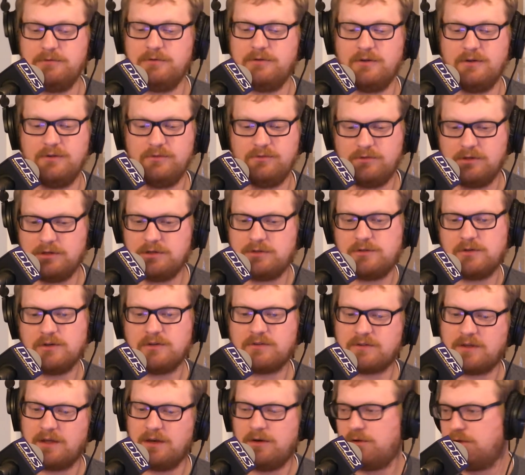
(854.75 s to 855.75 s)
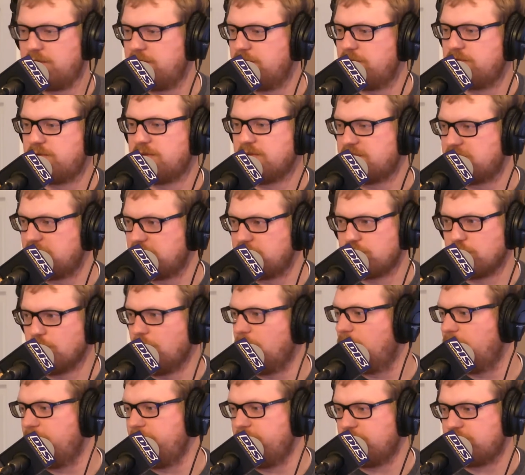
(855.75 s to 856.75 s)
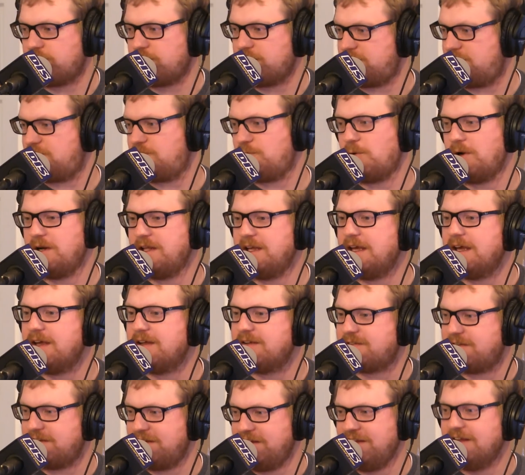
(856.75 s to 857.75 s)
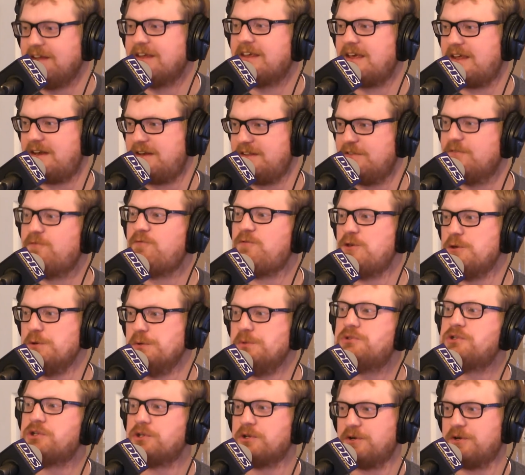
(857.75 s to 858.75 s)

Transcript: know. Just get on those essential oils. It's 2018. Get in the future.